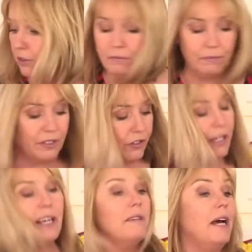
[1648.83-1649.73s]
Missed
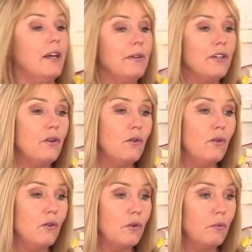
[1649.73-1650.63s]
your name. Hello in
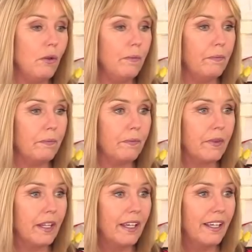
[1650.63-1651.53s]
Cornwall.
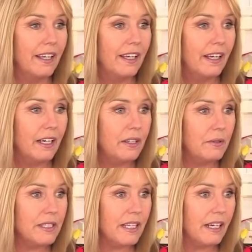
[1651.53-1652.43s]

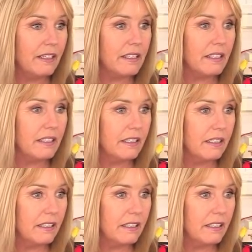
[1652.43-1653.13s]
Who was that?